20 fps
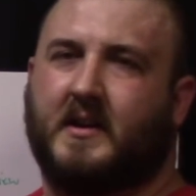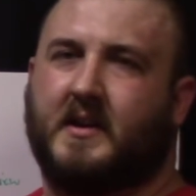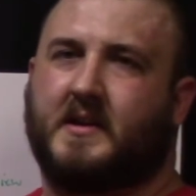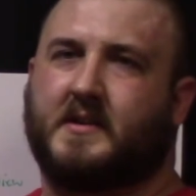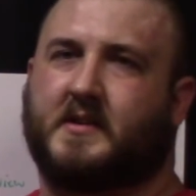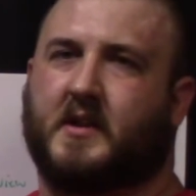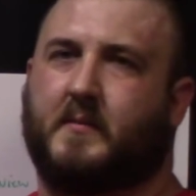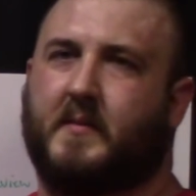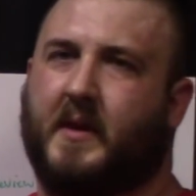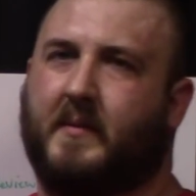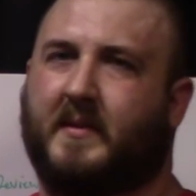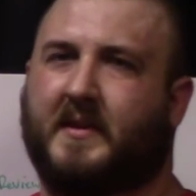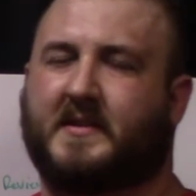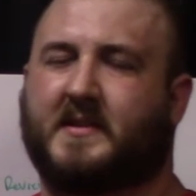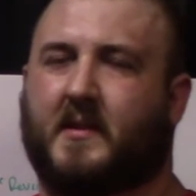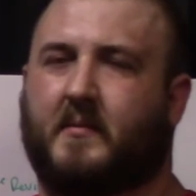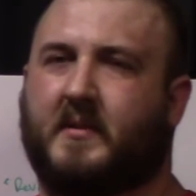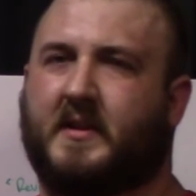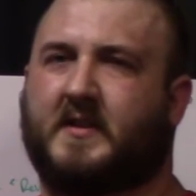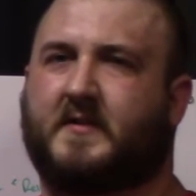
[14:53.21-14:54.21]
So maybe
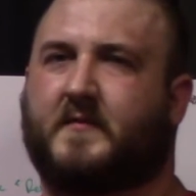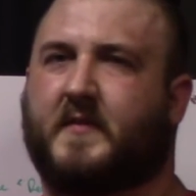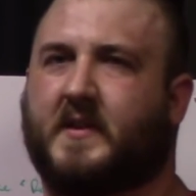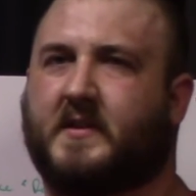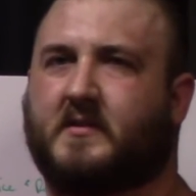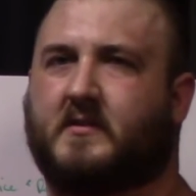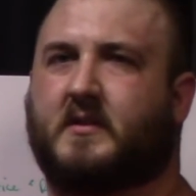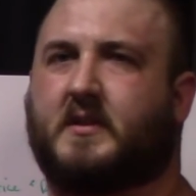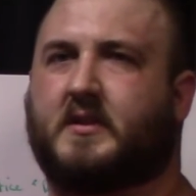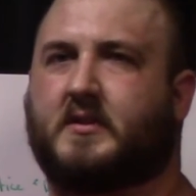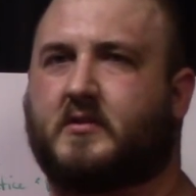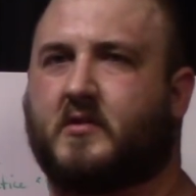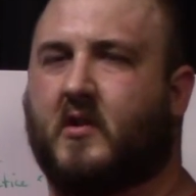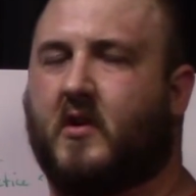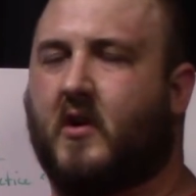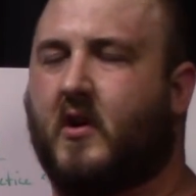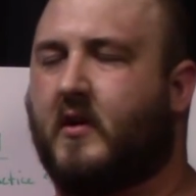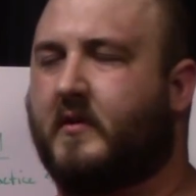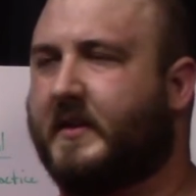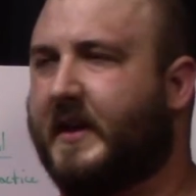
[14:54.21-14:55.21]
somebody's physically
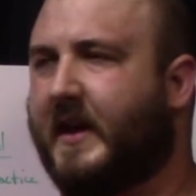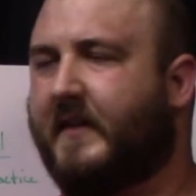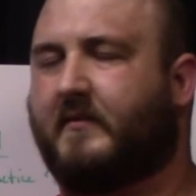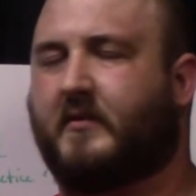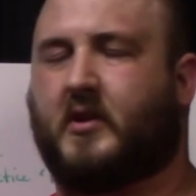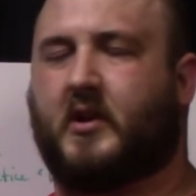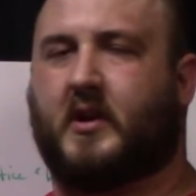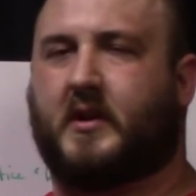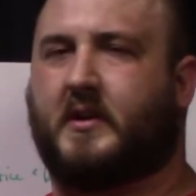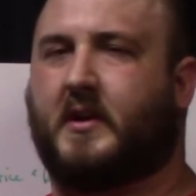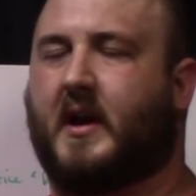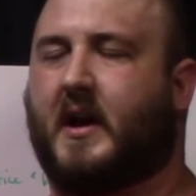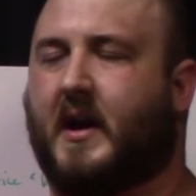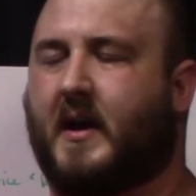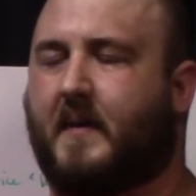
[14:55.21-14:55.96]
strong, they have good